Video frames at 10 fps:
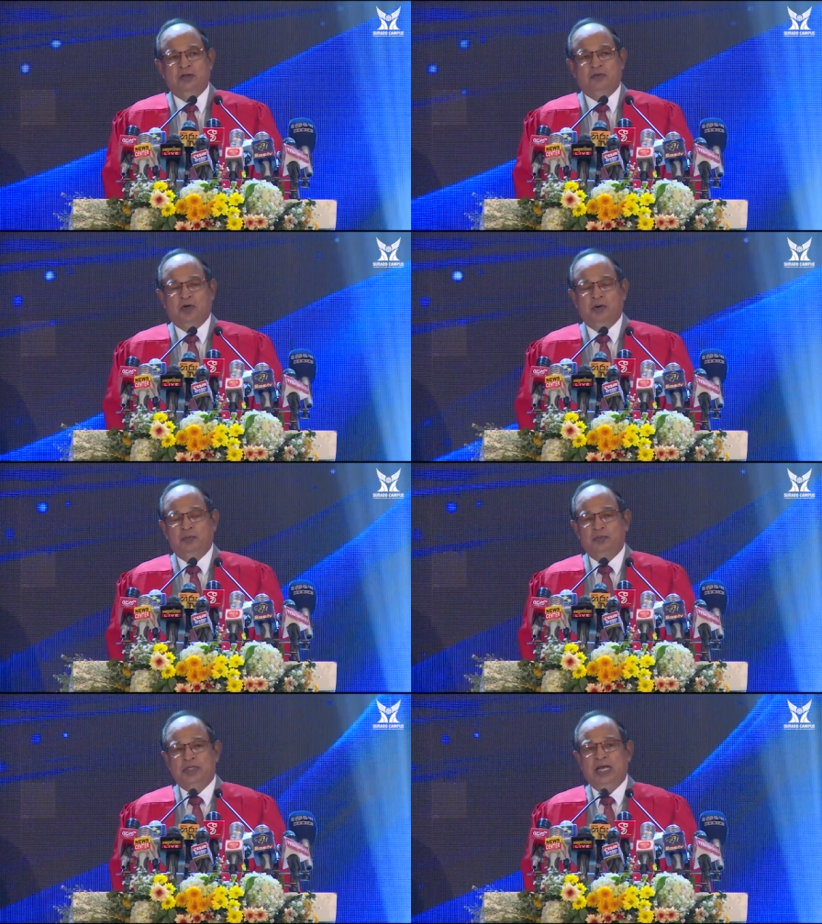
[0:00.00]

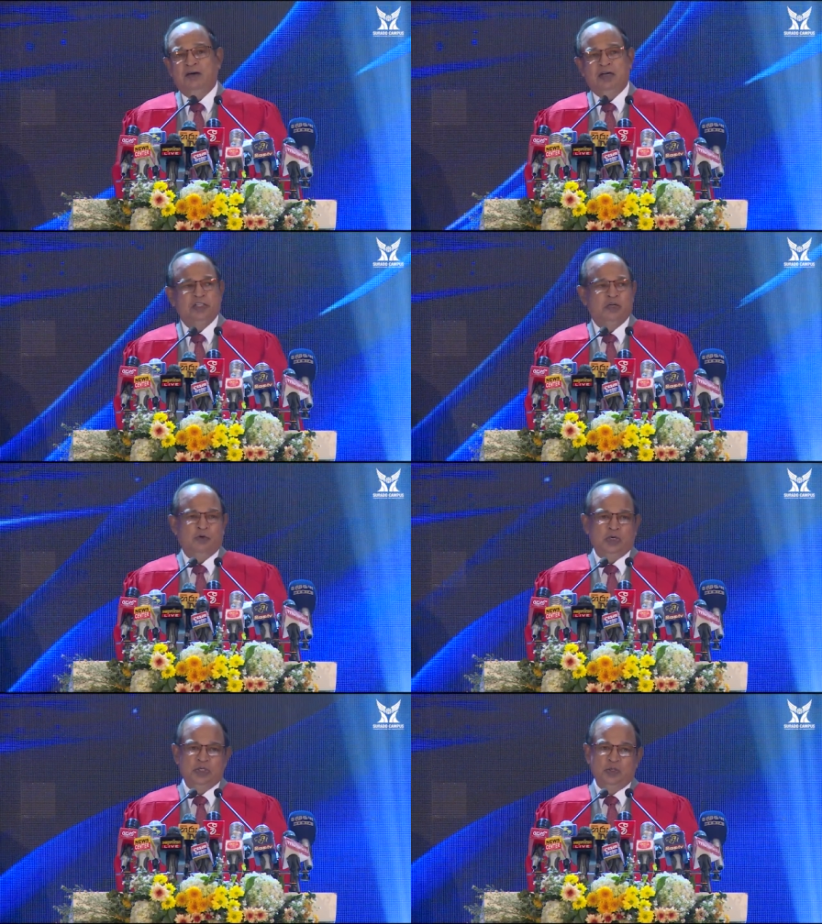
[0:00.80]
from
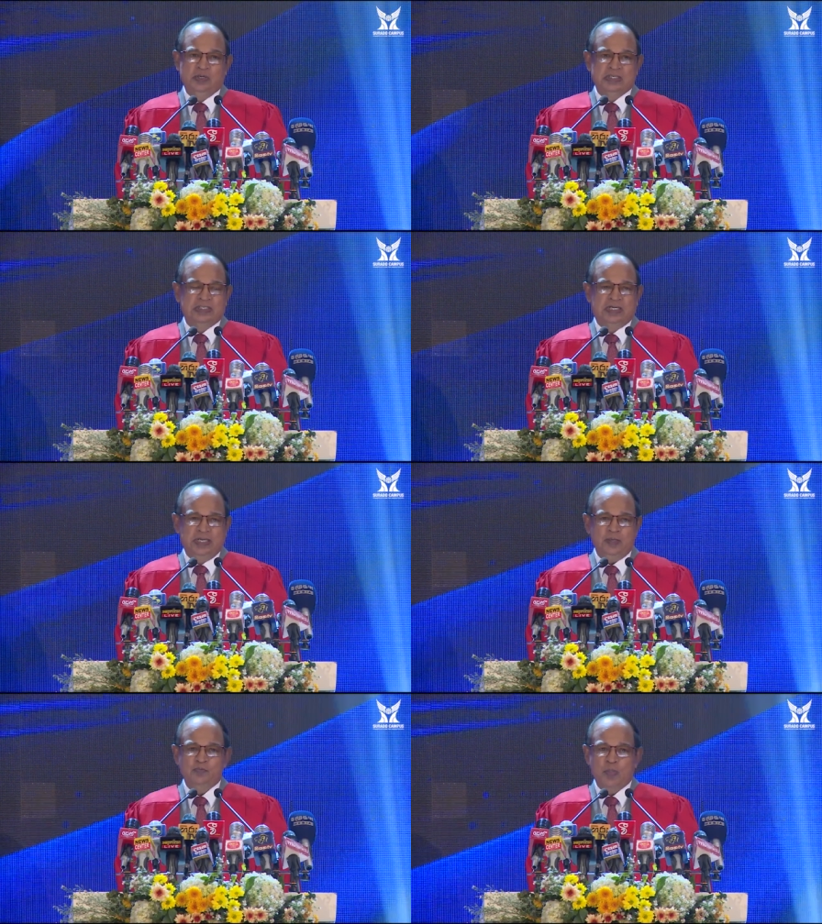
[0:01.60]
Jayewardenepura University,